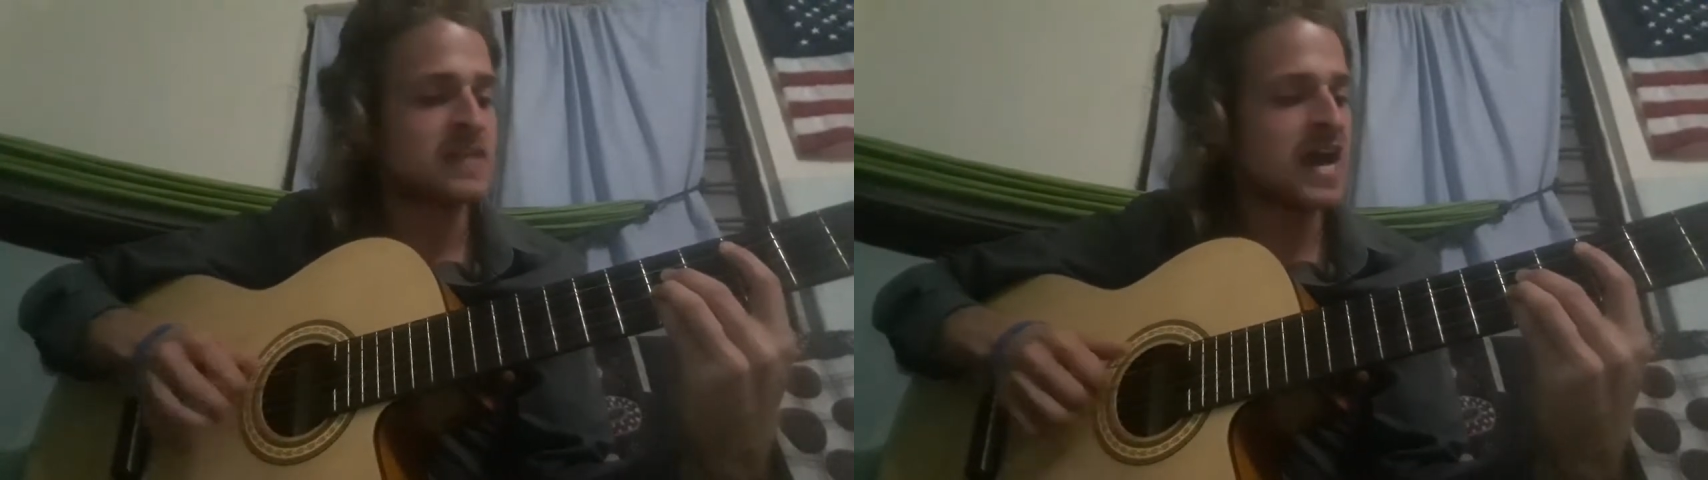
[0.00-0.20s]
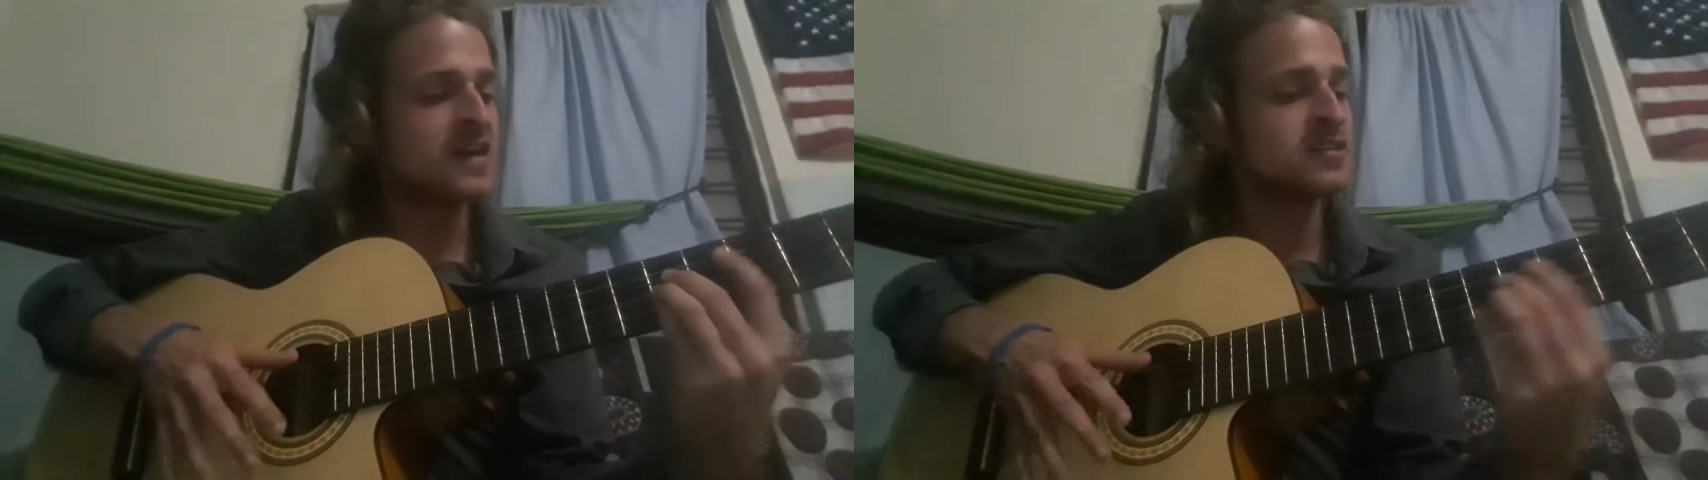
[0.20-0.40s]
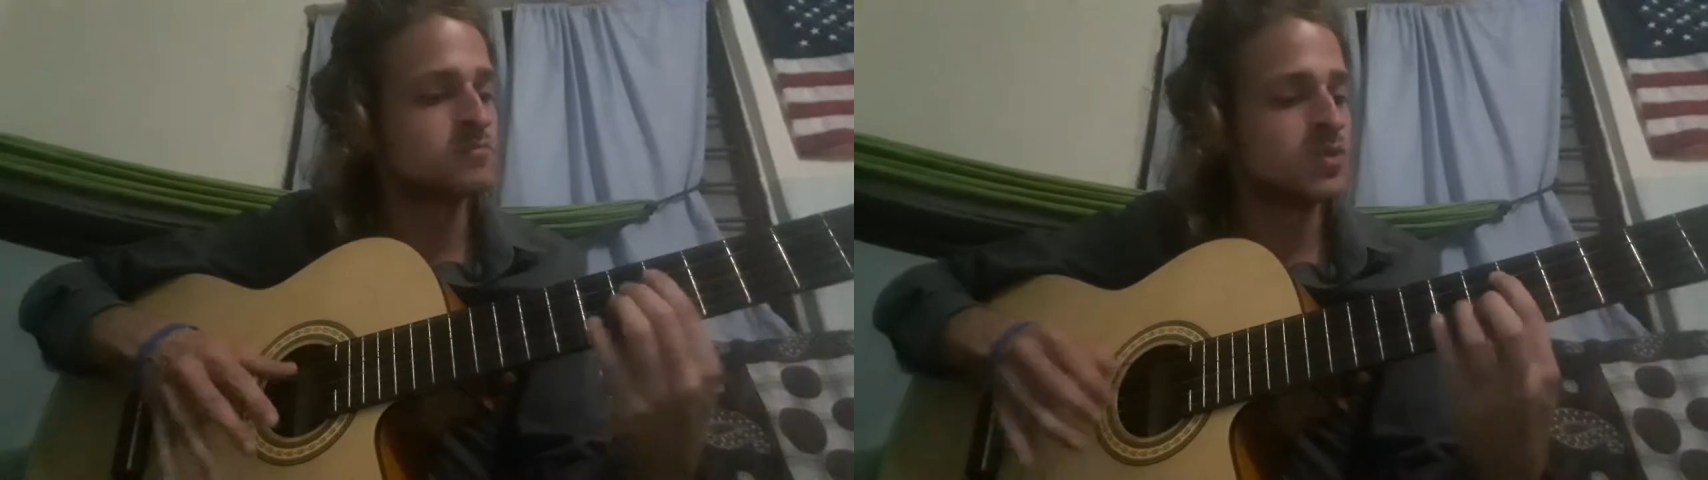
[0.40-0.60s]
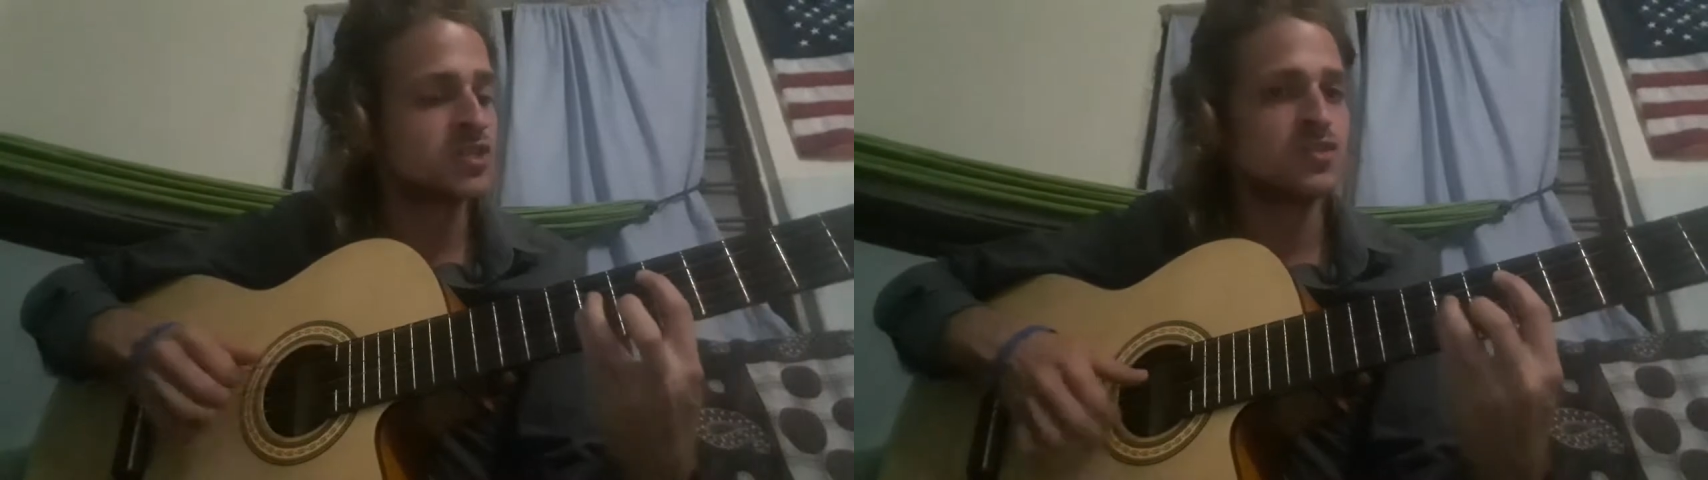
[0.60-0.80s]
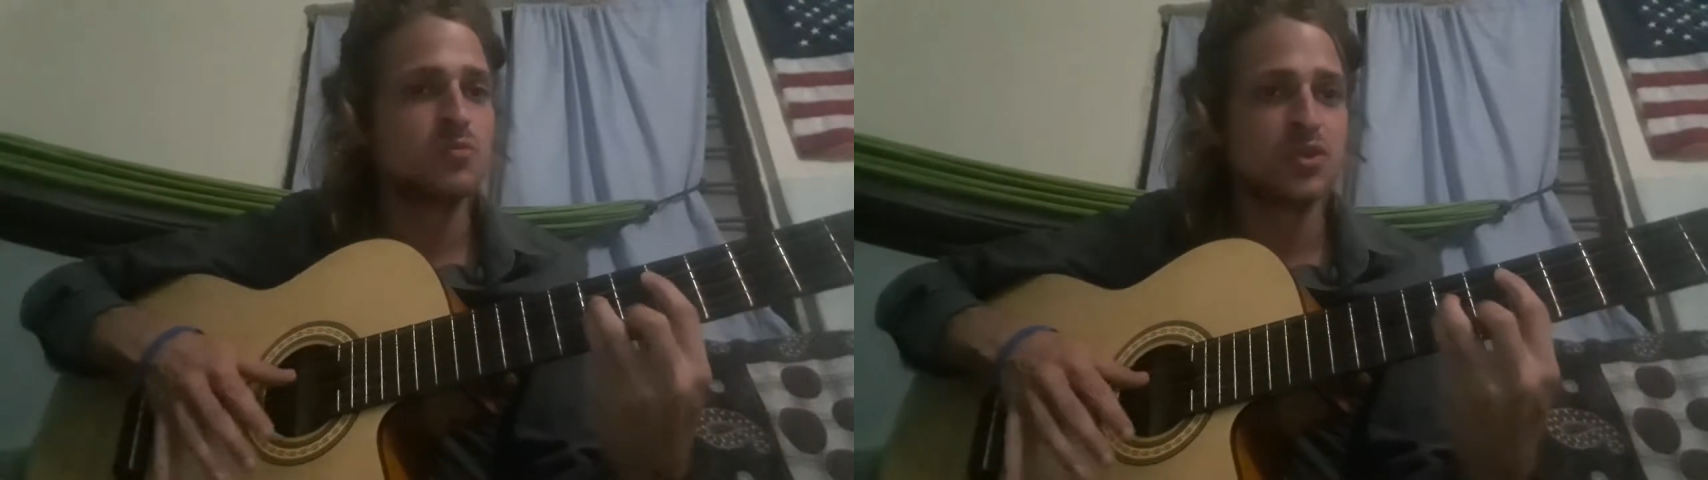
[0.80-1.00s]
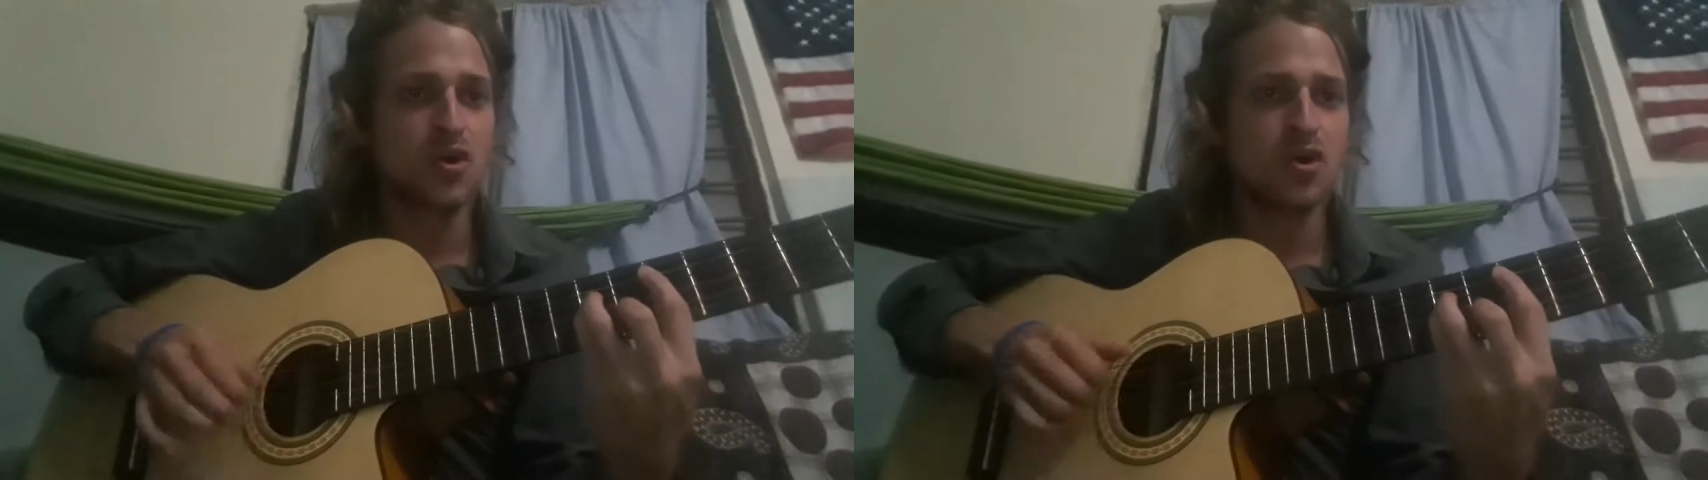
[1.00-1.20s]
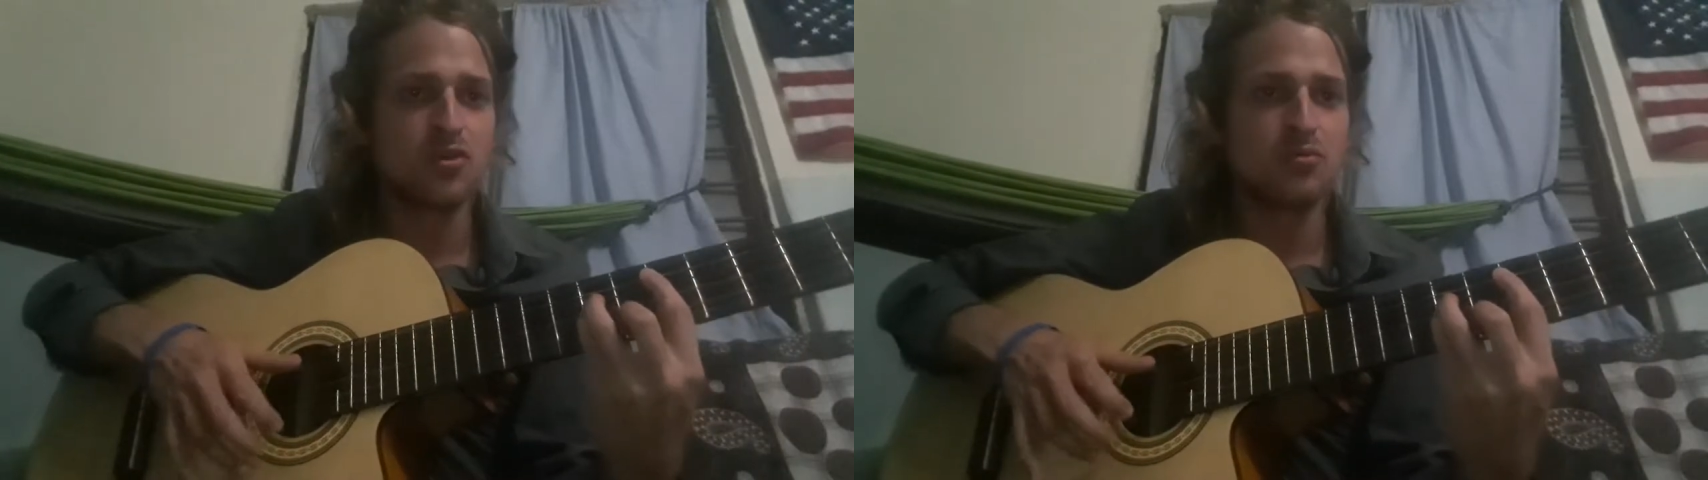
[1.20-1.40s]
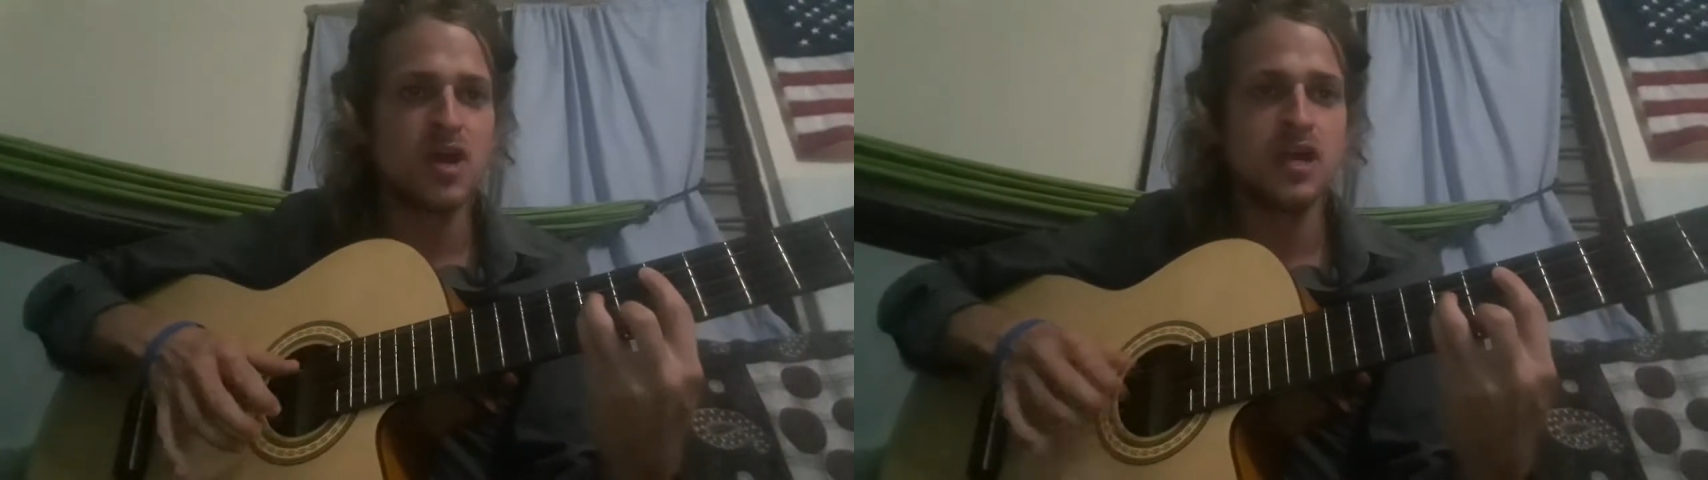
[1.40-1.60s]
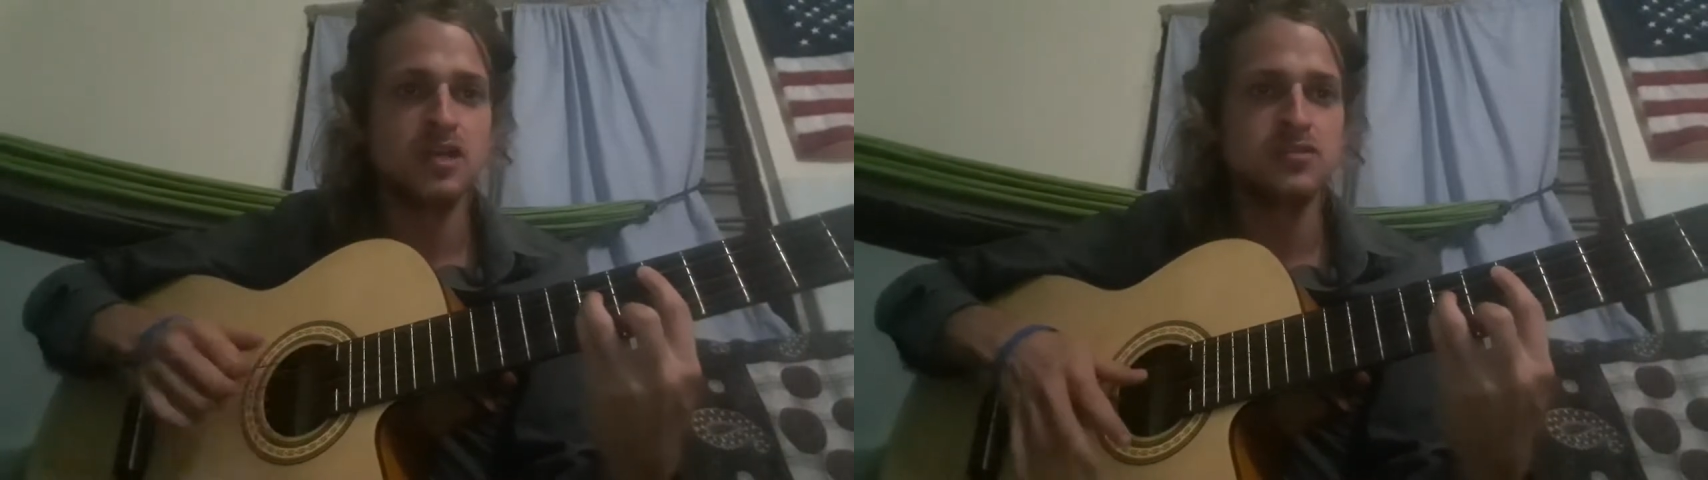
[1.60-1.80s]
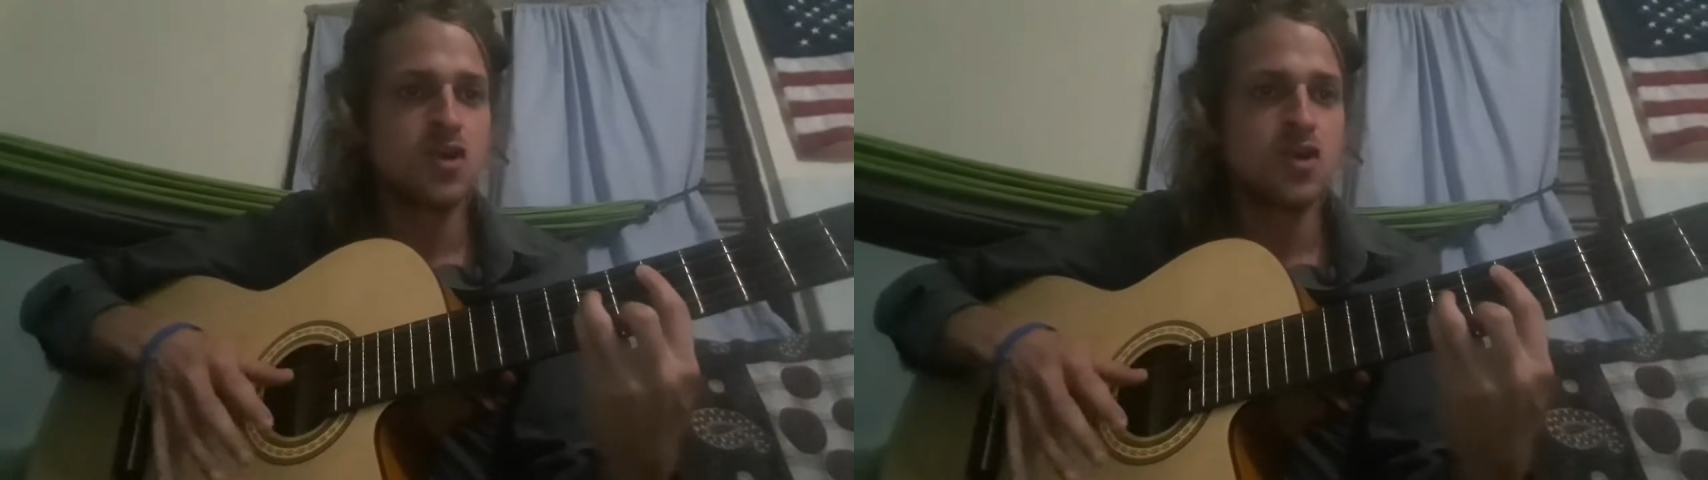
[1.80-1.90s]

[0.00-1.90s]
now it's mixed in with all the rest.